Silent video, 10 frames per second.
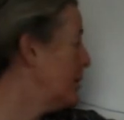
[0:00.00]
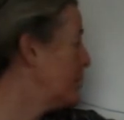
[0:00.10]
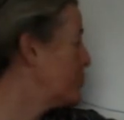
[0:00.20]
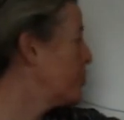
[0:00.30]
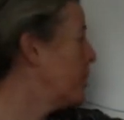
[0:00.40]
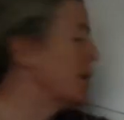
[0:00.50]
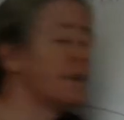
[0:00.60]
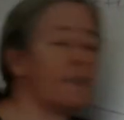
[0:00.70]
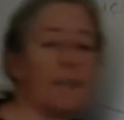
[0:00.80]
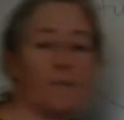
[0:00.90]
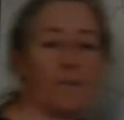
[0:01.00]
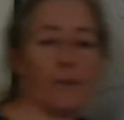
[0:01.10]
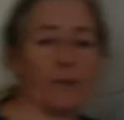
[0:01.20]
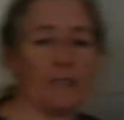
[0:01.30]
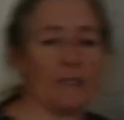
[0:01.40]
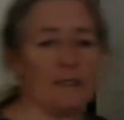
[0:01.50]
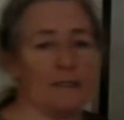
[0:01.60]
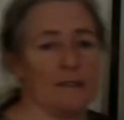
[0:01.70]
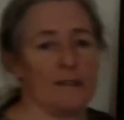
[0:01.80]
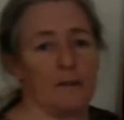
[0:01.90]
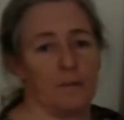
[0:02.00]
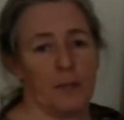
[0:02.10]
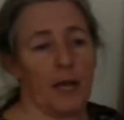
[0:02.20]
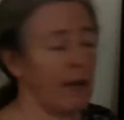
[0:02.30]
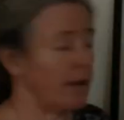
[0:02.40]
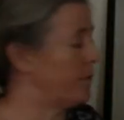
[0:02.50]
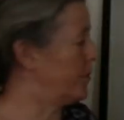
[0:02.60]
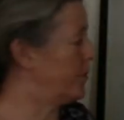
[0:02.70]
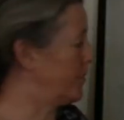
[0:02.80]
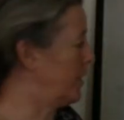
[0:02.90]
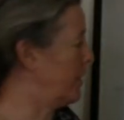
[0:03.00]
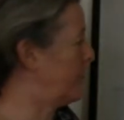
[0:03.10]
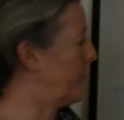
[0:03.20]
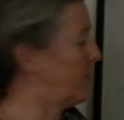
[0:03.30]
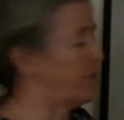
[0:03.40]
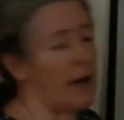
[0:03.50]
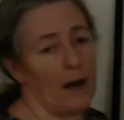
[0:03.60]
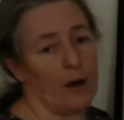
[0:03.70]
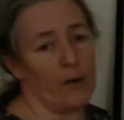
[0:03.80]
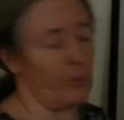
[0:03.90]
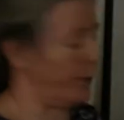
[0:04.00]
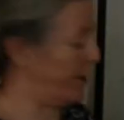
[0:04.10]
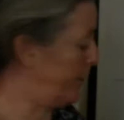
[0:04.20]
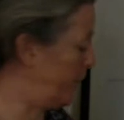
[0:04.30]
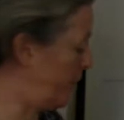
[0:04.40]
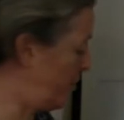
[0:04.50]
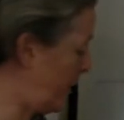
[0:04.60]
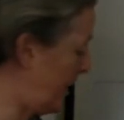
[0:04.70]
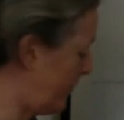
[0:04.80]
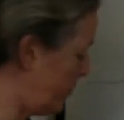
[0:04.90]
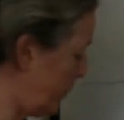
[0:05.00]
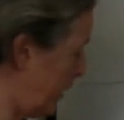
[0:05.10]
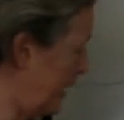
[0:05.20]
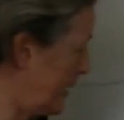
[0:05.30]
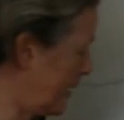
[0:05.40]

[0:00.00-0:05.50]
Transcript: strongly influences the behavior of, of how and when those waves break.